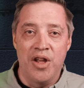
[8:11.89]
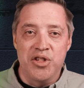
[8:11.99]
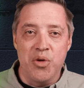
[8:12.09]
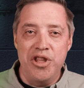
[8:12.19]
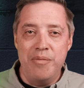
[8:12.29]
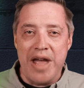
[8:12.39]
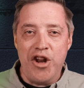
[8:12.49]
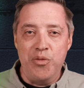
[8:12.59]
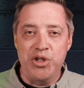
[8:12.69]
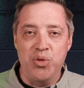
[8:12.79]
So in the
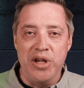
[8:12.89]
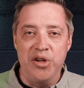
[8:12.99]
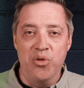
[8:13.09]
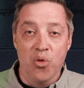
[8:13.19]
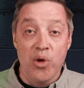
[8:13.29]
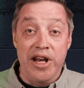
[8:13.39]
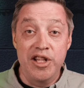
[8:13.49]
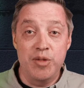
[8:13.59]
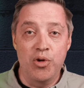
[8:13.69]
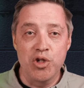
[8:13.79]
battle between
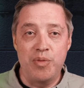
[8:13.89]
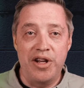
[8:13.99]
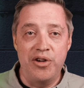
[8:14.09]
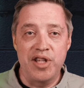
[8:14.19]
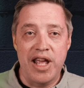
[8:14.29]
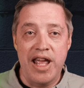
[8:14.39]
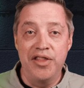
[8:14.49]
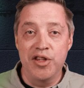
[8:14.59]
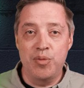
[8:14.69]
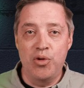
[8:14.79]
winning sports bettors
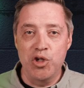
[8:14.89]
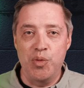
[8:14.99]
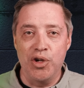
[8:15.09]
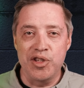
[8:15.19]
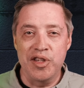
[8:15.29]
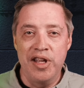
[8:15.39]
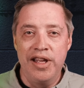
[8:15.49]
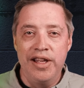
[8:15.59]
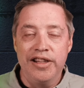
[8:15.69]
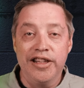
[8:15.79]
and the sportsbooks,
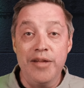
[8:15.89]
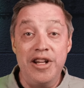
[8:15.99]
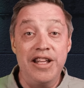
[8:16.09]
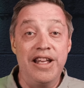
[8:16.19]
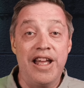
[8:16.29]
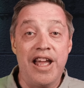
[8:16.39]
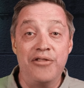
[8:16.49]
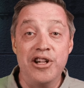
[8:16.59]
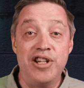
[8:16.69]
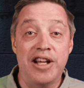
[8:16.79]
Limiting
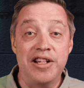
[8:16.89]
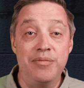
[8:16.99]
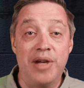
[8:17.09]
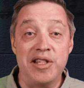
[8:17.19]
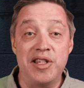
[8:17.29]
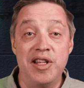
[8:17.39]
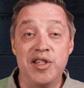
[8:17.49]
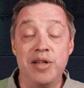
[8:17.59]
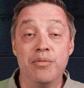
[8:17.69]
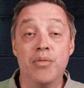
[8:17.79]
and rejecting bets
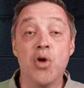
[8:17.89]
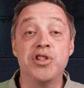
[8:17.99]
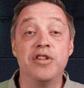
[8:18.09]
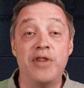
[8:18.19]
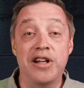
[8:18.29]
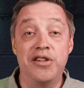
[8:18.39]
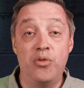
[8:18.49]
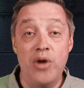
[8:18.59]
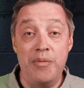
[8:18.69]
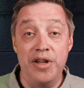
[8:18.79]
is the most
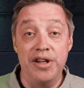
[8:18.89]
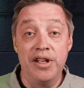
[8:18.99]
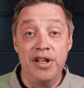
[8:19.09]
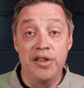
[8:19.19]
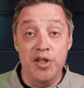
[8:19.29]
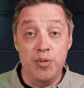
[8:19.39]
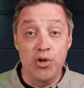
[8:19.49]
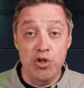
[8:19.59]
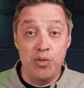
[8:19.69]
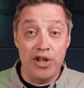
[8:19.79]
effective weapon the
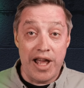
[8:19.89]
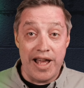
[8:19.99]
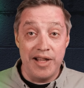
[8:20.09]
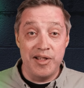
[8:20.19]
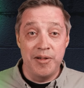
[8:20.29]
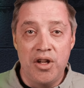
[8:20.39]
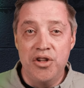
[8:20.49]
sportsbook has.